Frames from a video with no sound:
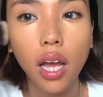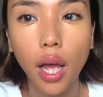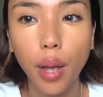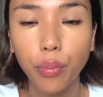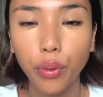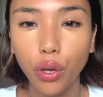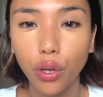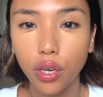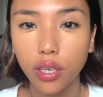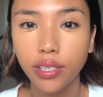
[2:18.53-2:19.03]
I'm
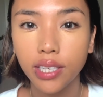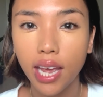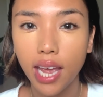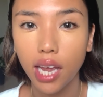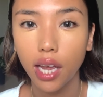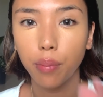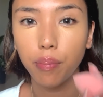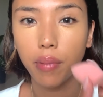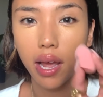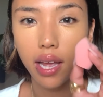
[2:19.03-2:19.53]
going to
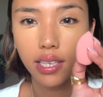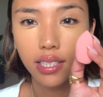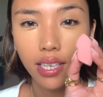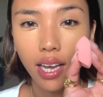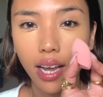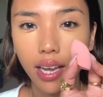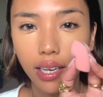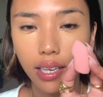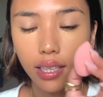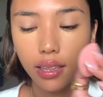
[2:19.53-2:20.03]
take my
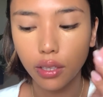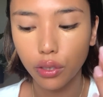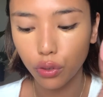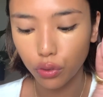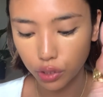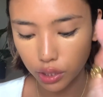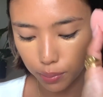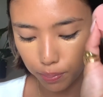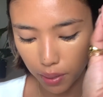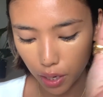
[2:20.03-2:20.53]
tiny little
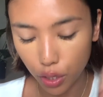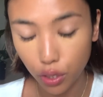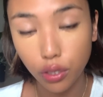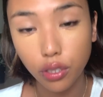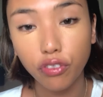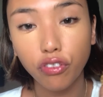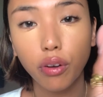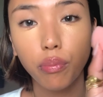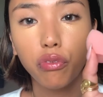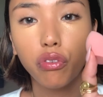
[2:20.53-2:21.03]

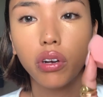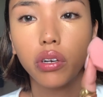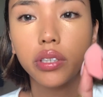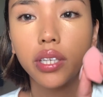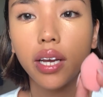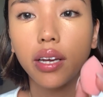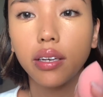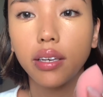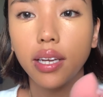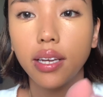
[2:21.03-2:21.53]
sponge from Real
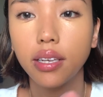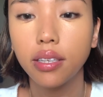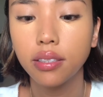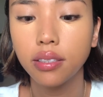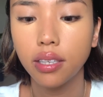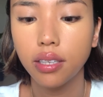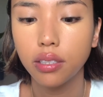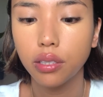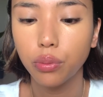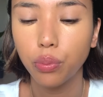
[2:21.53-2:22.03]

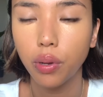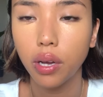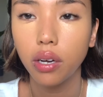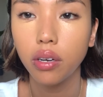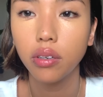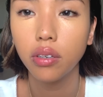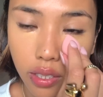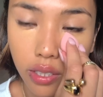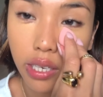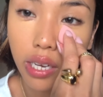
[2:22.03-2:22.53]
Techniques as
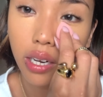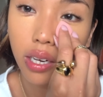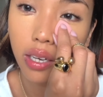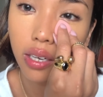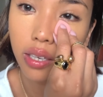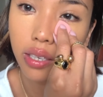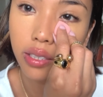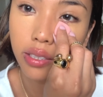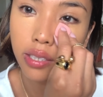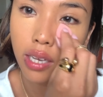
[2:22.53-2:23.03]
well,
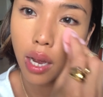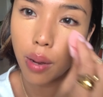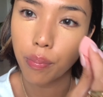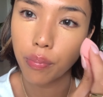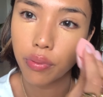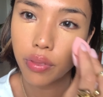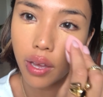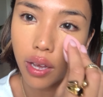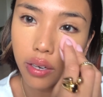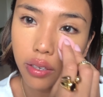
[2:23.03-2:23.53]
gently tap
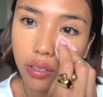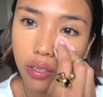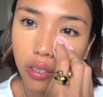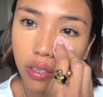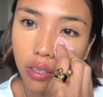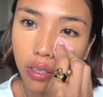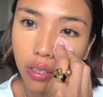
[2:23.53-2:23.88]
that,